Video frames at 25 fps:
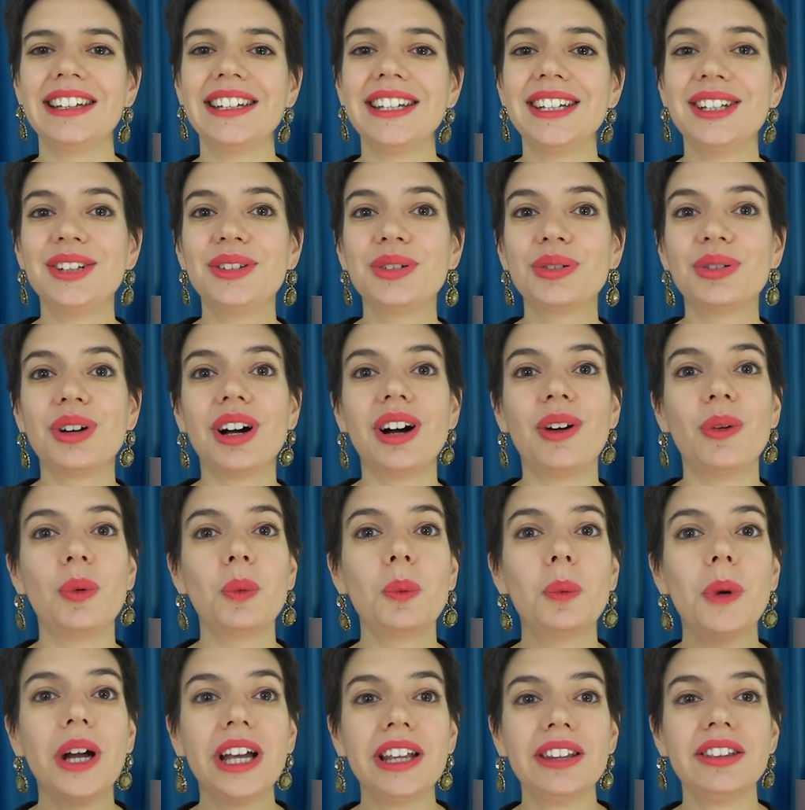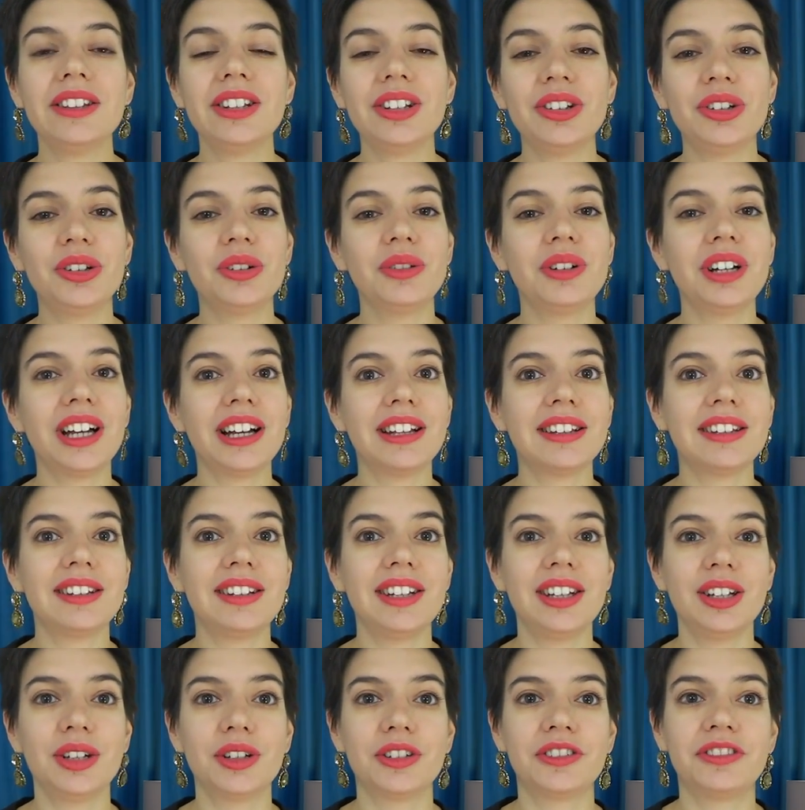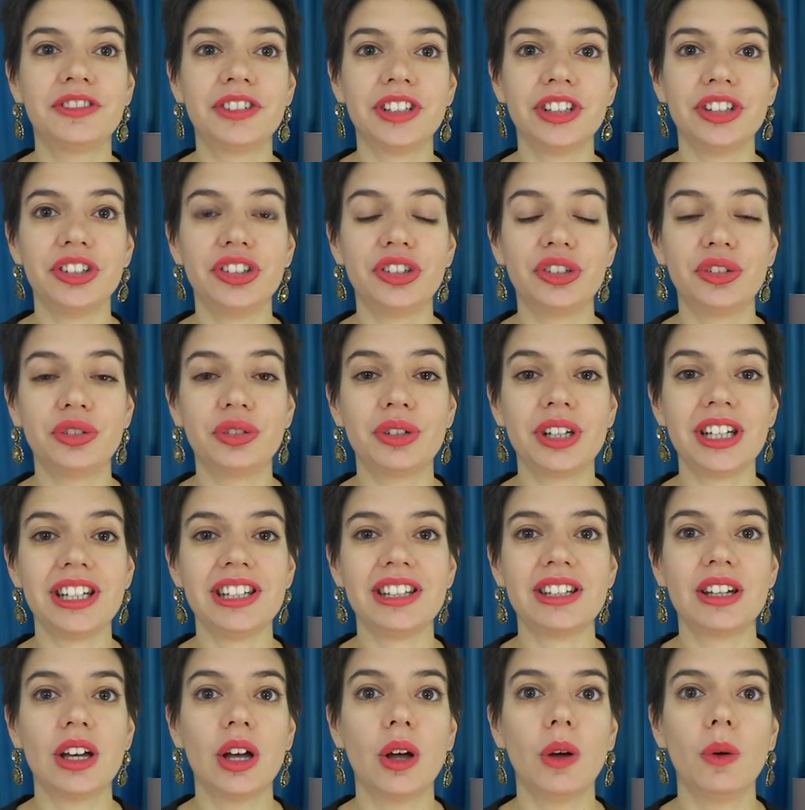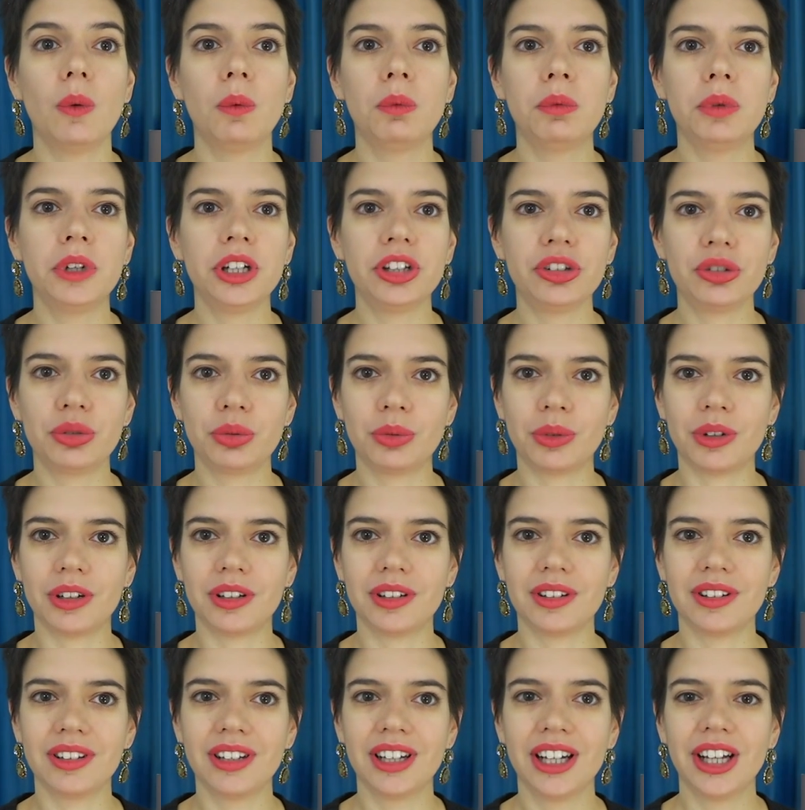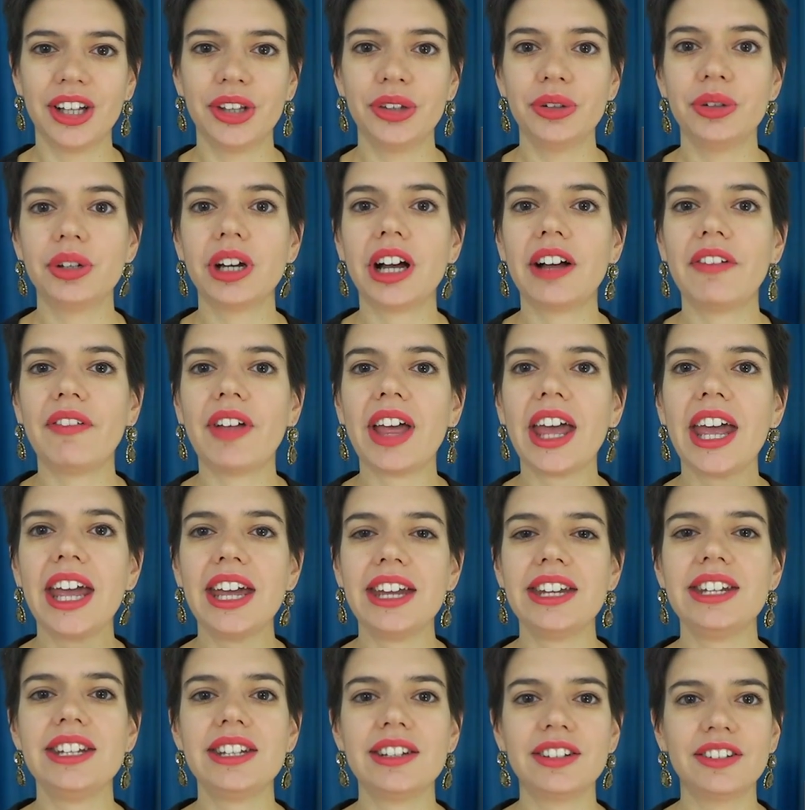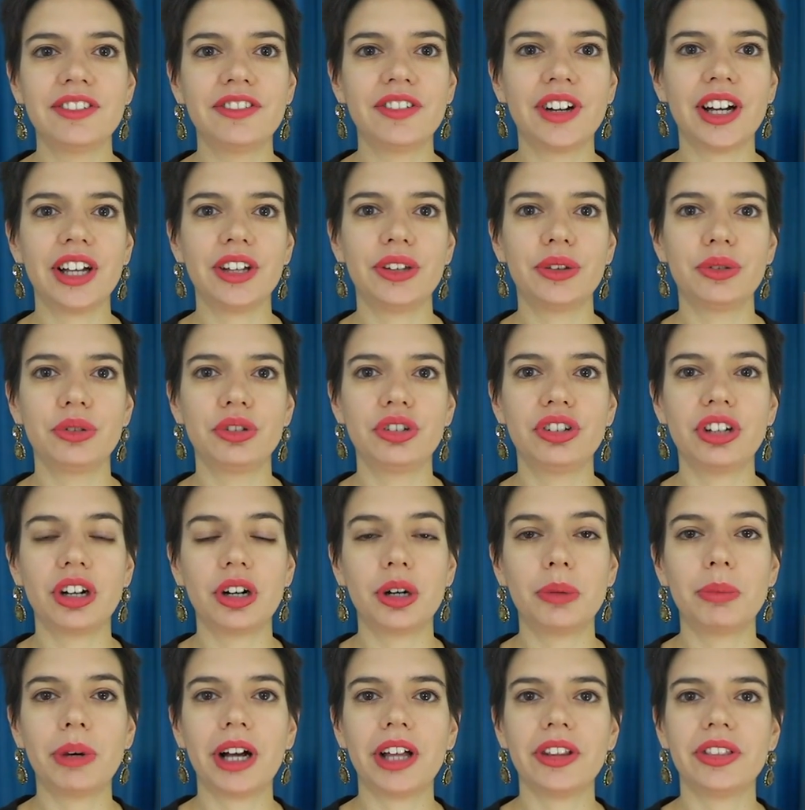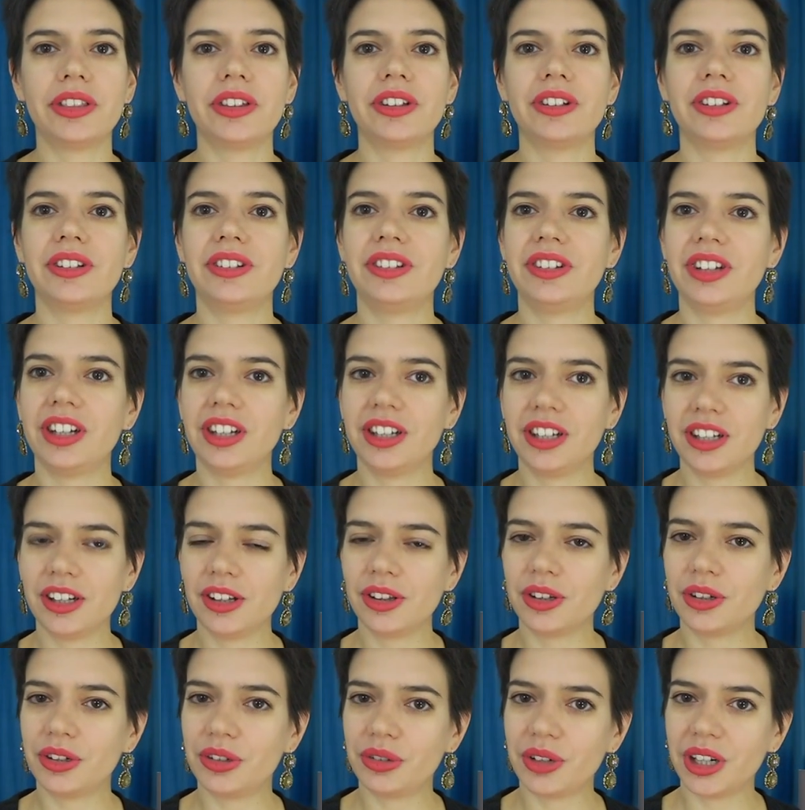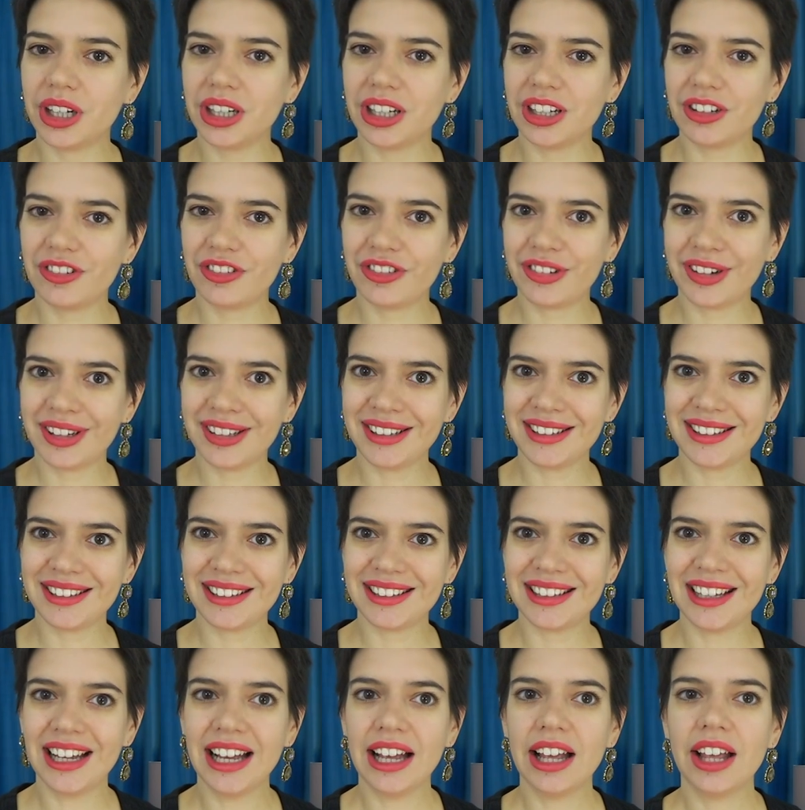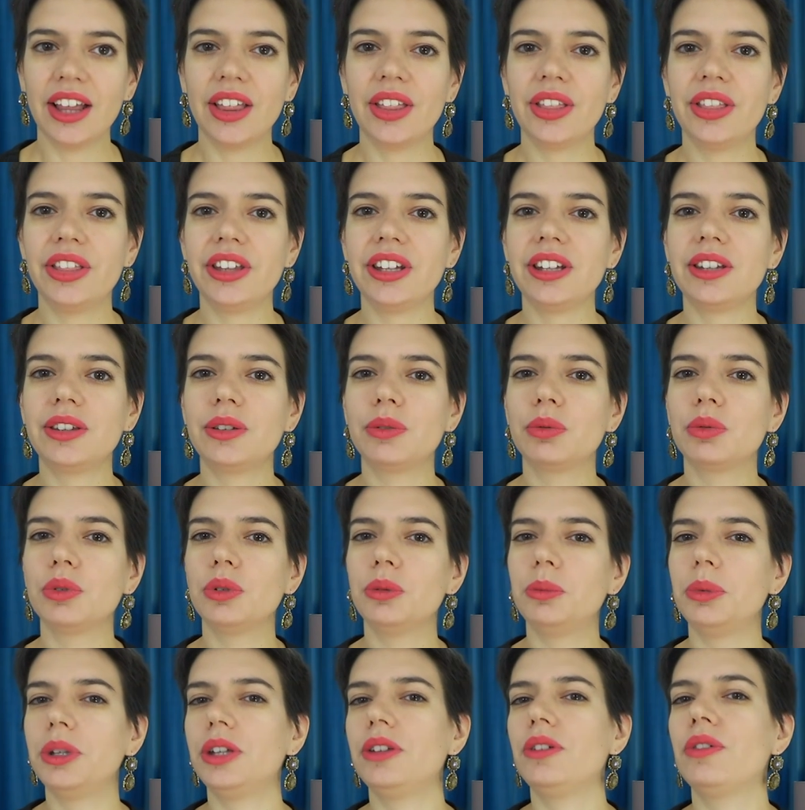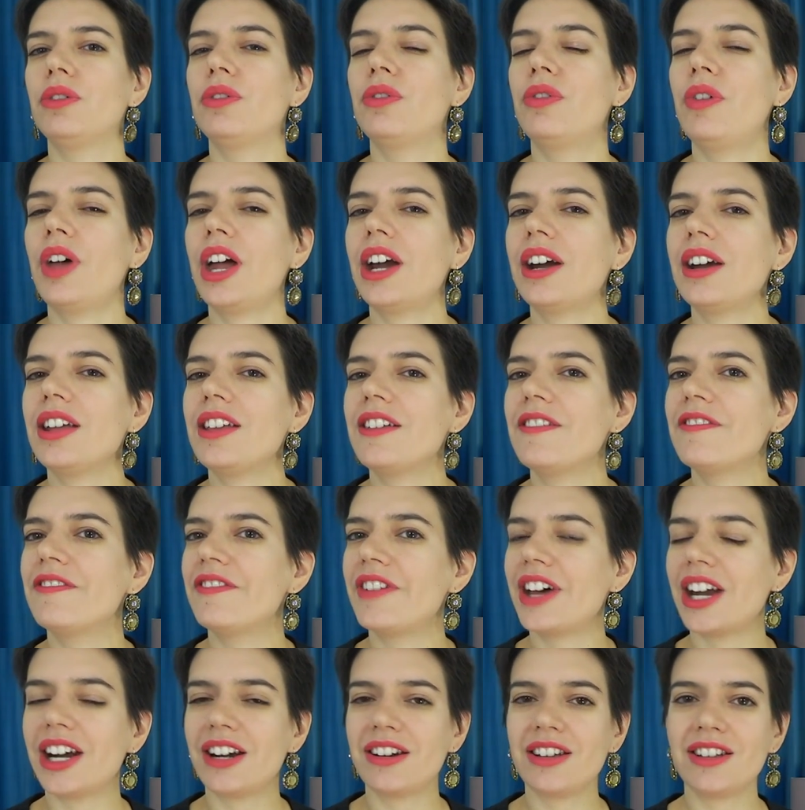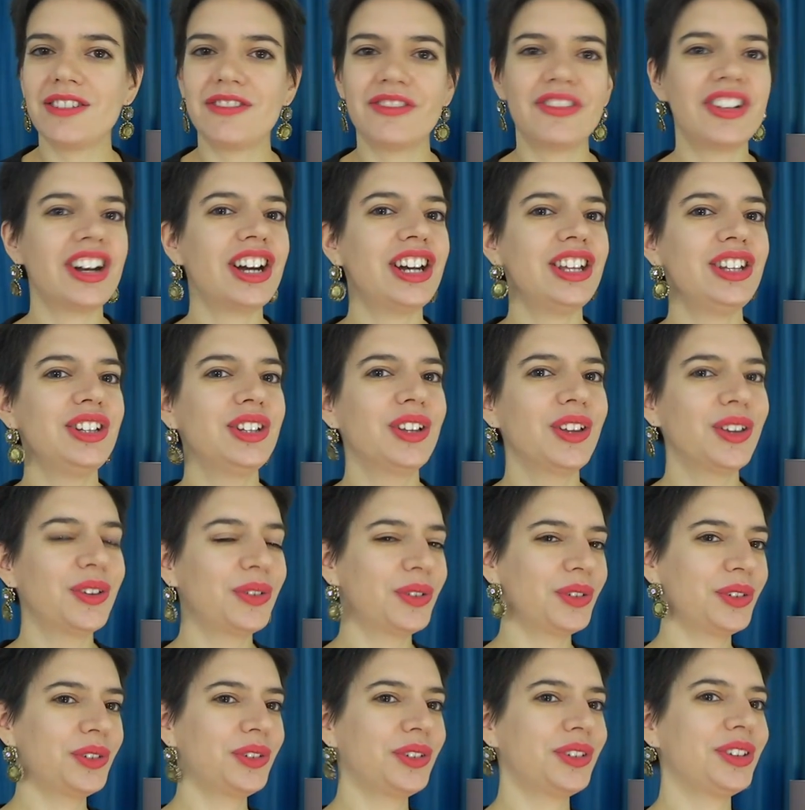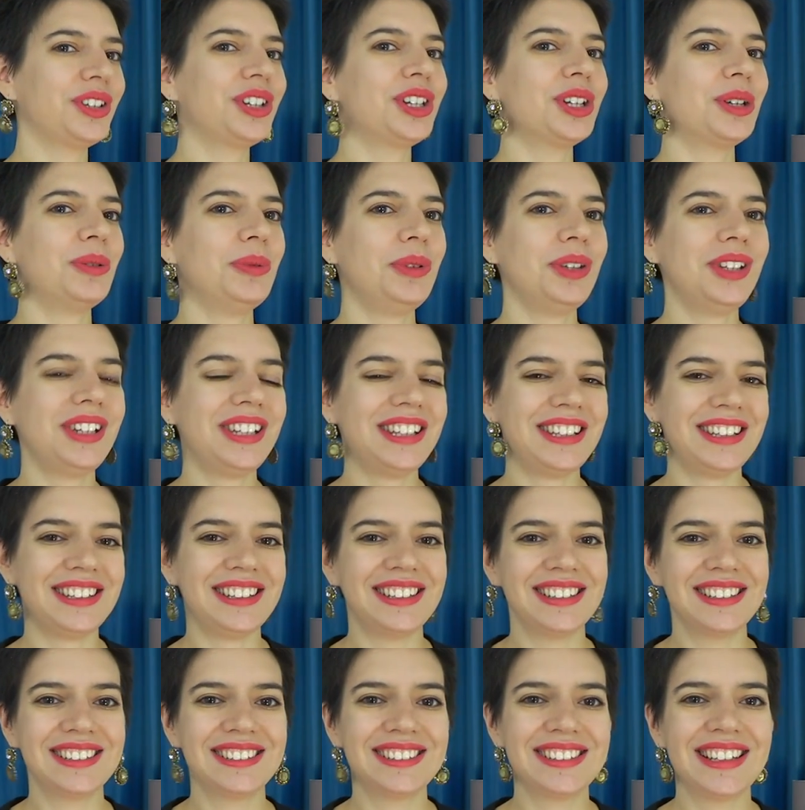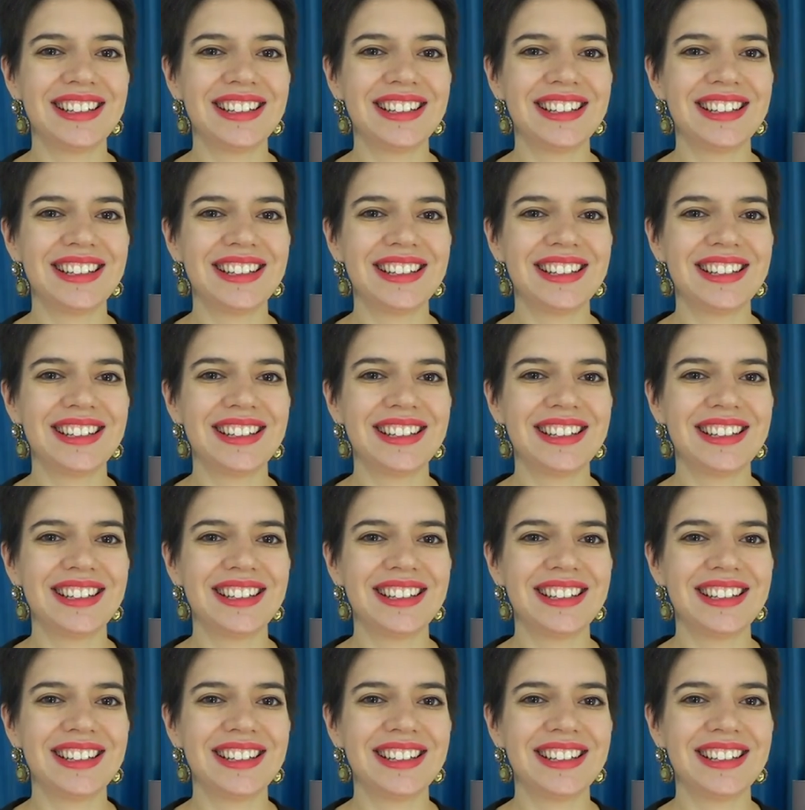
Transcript: Et toi, when did you last take a French train? Which one? Do you have any advice to share about taking the train in France? This would be very useful to the community.